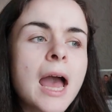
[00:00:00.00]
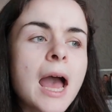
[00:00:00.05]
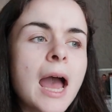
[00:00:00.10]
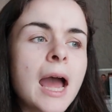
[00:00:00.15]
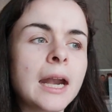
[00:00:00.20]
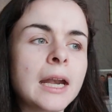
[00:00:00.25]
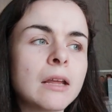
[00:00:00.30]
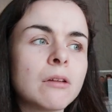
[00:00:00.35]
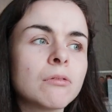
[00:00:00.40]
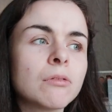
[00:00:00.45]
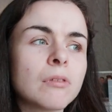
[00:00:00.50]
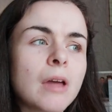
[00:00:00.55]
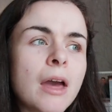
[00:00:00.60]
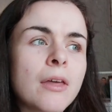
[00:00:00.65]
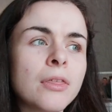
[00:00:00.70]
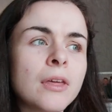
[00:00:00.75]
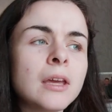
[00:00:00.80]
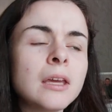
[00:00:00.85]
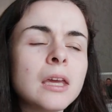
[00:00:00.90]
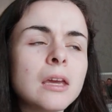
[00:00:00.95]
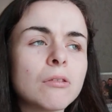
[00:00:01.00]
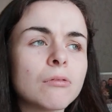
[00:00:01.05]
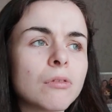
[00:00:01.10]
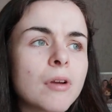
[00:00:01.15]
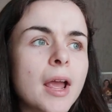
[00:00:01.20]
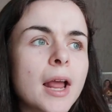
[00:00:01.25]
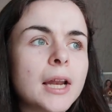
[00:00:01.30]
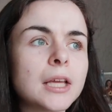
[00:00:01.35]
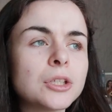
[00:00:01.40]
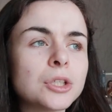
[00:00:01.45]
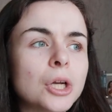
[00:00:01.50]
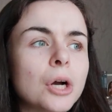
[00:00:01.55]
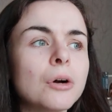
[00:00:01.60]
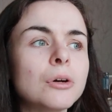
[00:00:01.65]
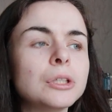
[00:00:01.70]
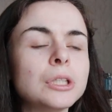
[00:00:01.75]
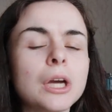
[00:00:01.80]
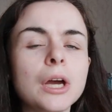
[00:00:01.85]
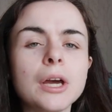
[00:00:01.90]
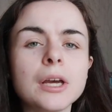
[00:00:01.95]
and I think it really
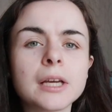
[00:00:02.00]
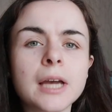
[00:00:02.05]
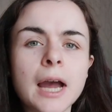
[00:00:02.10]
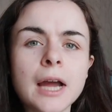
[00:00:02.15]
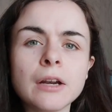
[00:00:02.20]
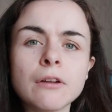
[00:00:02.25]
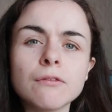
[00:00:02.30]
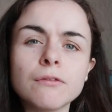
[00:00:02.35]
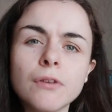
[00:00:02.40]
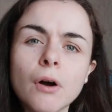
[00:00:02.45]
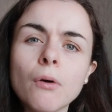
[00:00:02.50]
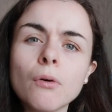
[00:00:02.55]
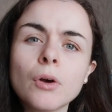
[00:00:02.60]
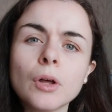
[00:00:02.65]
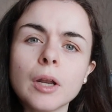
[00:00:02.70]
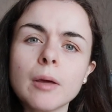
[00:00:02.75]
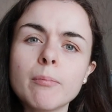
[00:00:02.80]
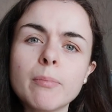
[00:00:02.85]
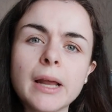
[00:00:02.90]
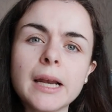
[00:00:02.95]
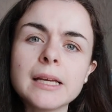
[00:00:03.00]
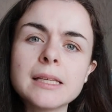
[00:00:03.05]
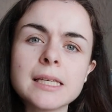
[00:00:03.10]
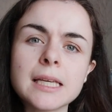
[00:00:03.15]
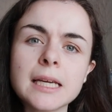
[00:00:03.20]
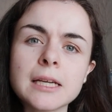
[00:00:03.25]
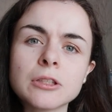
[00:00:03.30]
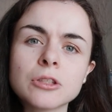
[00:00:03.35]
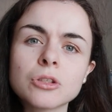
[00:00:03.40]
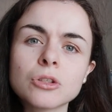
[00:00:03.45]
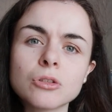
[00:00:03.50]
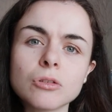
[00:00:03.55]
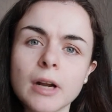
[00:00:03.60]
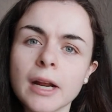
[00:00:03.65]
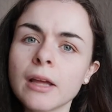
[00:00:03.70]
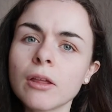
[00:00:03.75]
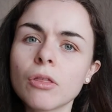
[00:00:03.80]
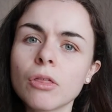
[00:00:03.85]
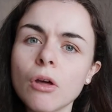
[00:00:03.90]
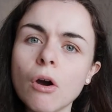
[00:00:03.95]
showed her kind of vocal ability and
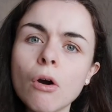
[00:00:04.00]
strength